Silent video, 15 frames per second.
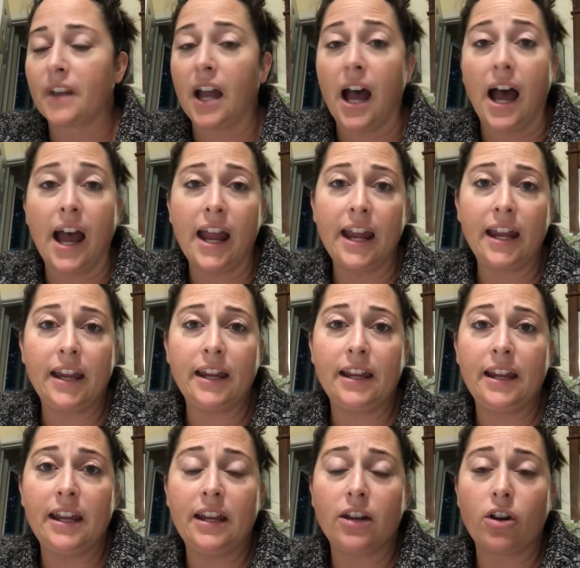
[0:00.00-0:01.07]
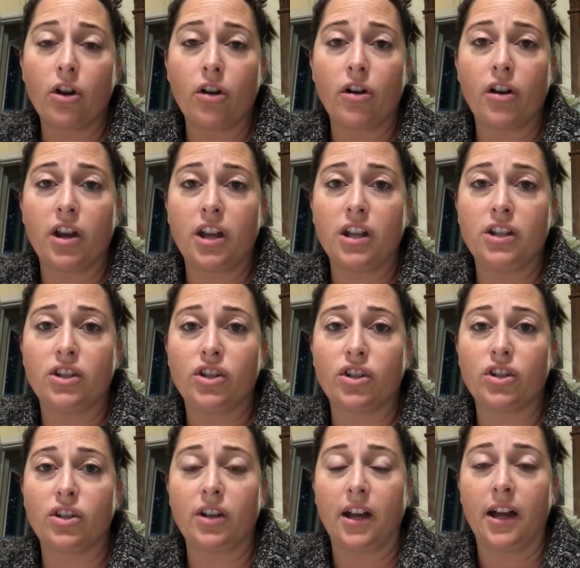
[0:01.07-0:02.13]
I
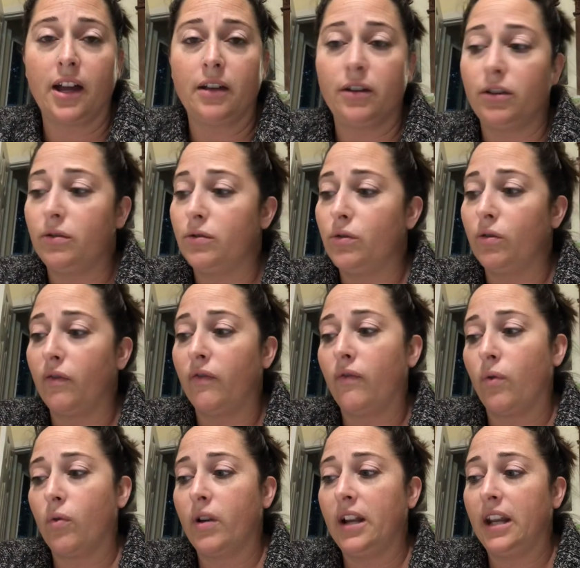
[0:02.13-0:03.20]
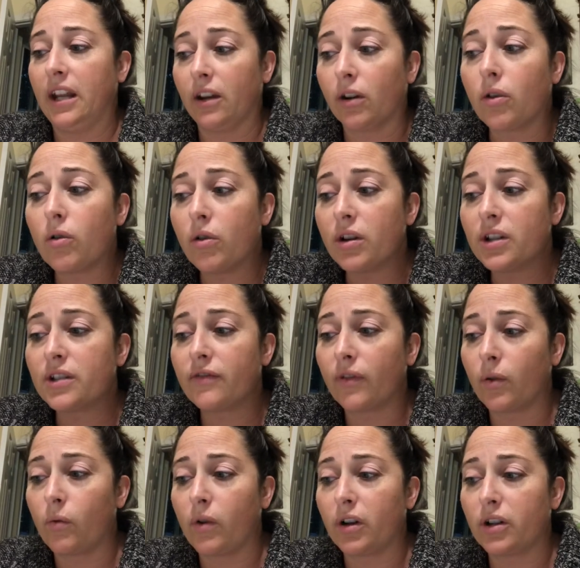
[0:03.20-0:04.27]
encourage you to avoid intercourse for
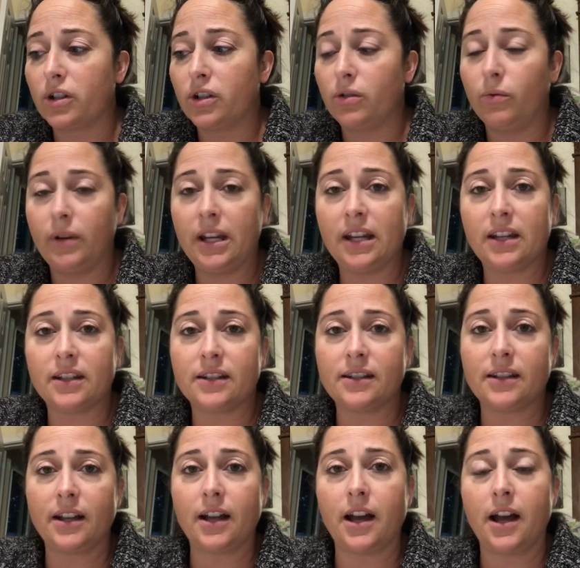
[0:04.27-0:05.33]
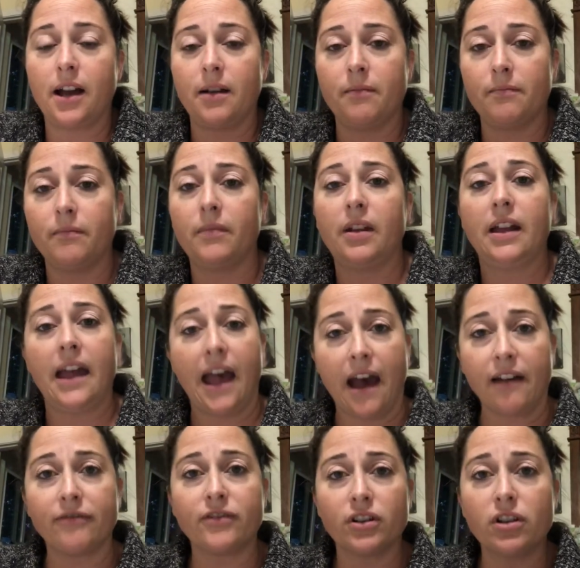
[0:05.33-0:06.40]
1 or 2 weeks
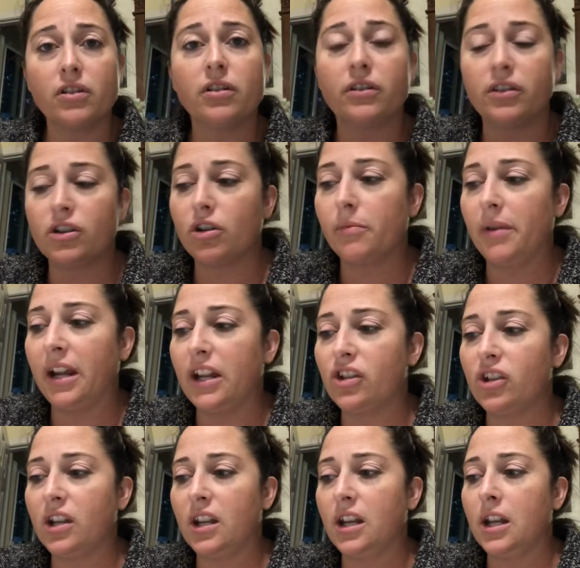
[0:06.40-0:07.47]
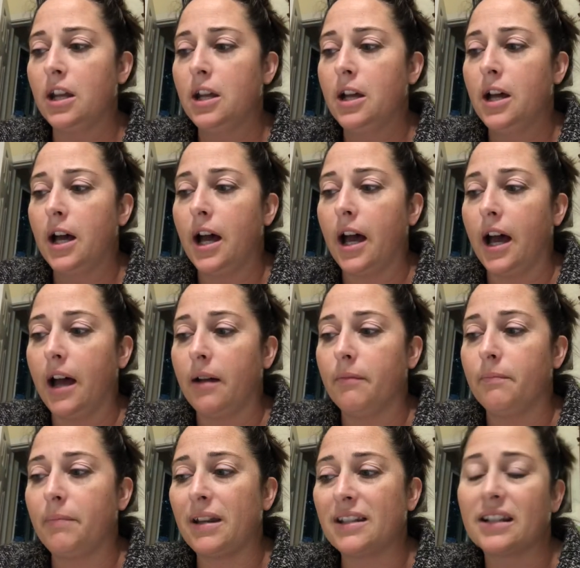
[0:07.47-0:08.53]
after the termination,
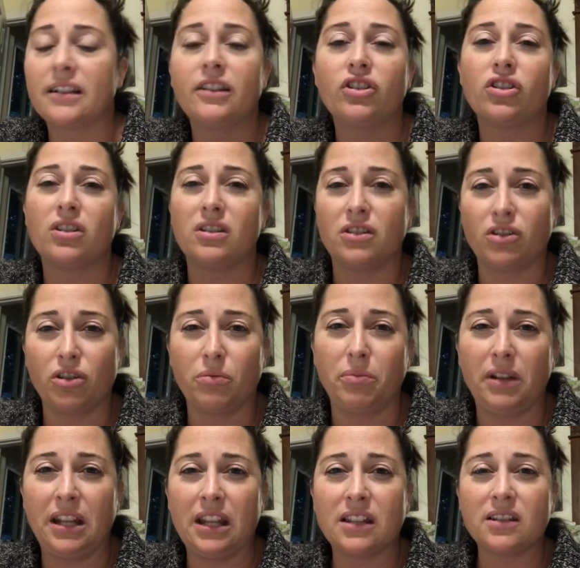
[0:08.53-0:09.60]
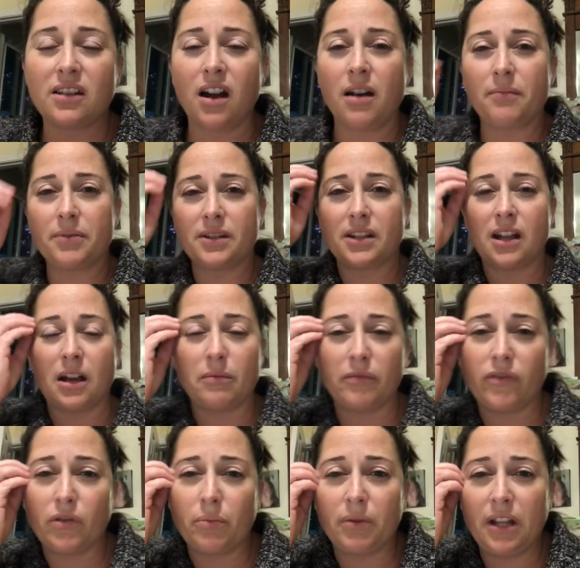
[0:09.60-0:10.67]
basically just until your bleeding stops.
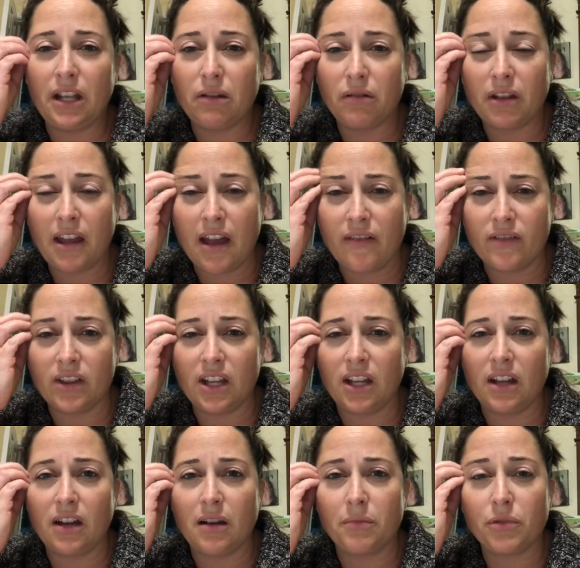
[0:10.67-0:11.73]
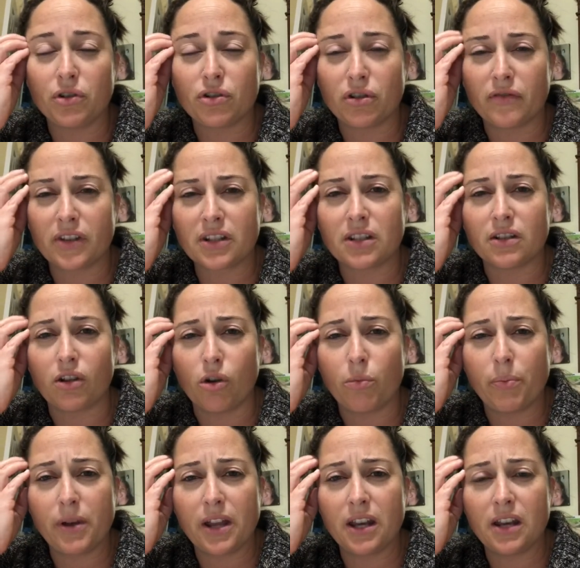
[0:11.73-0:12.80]
If you're bleeding really heavily, your cervix is
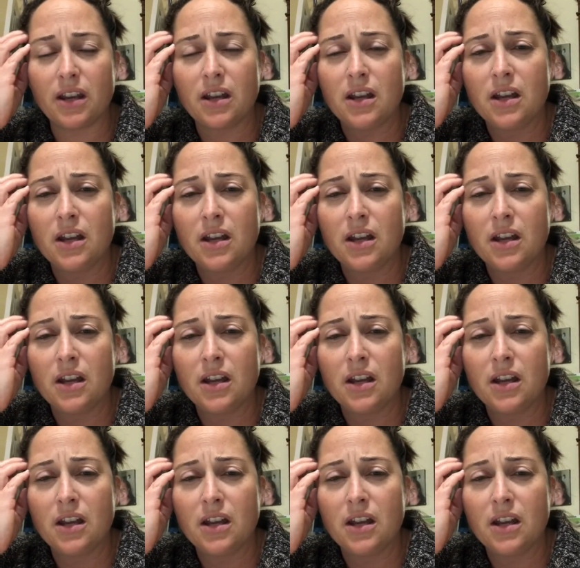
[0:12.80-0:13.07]
open